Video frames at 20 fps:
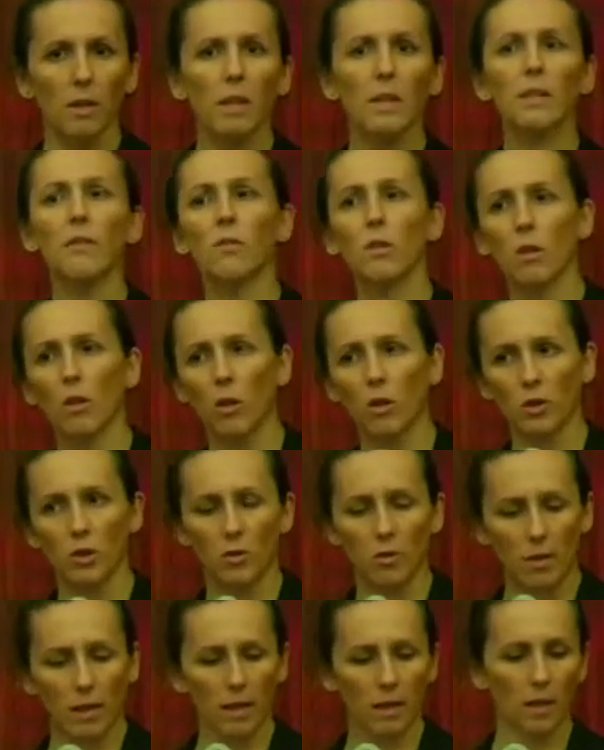even larger
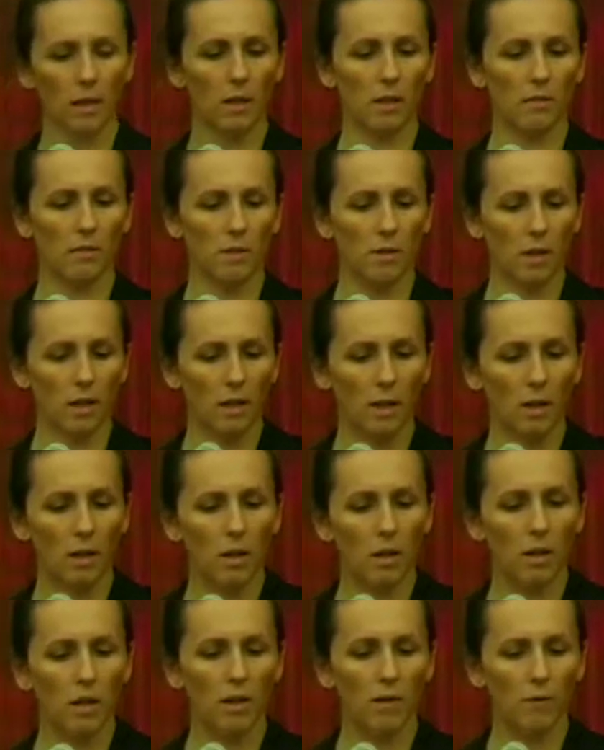than that kind of thing,
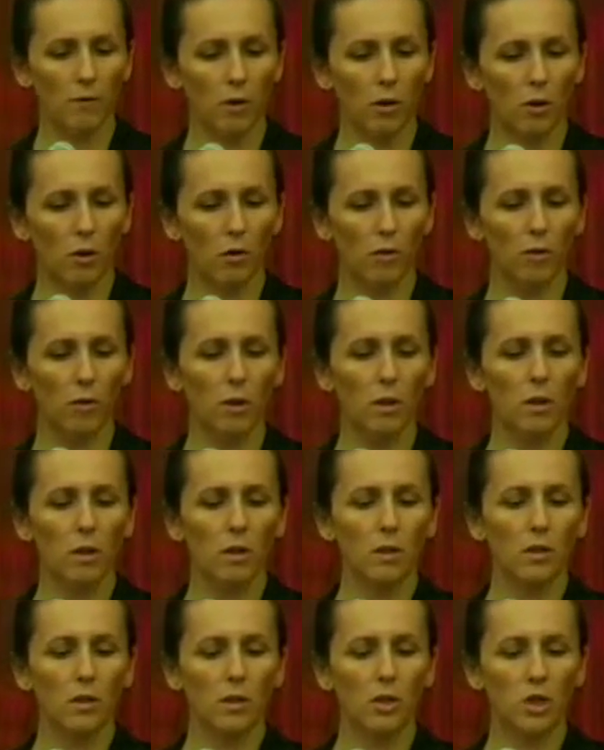involve
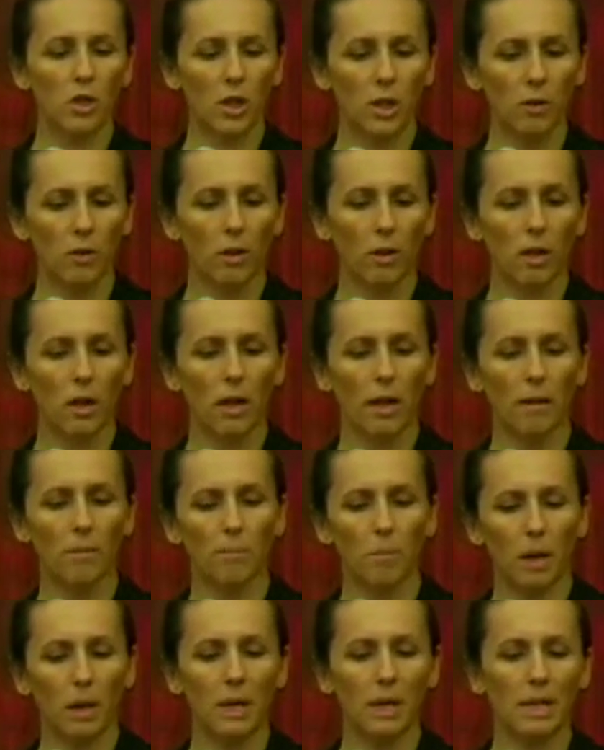sharing
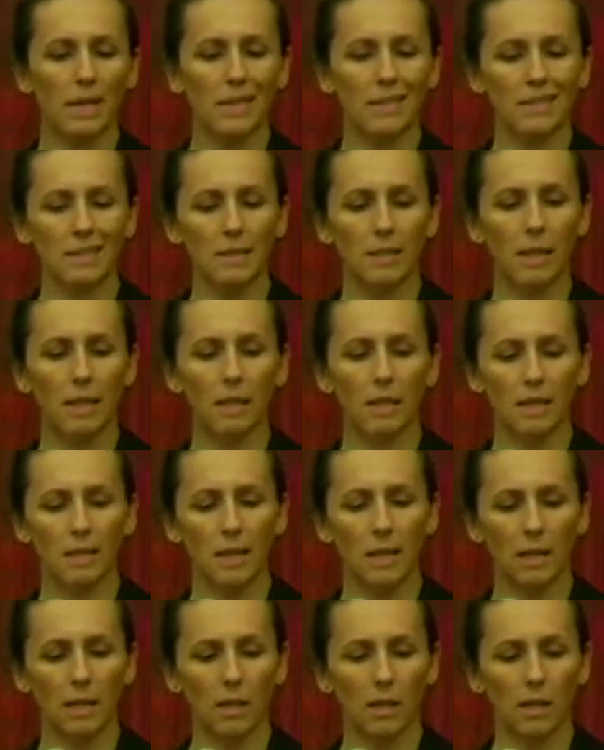and buying and selling
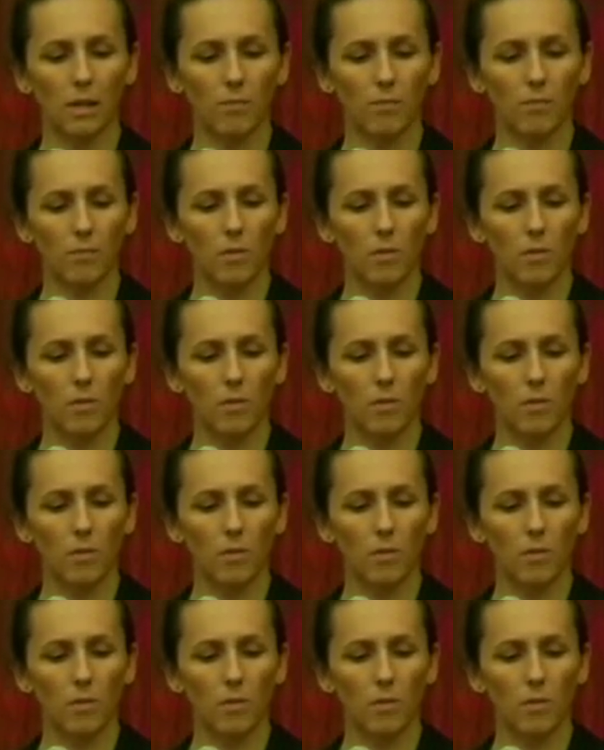data.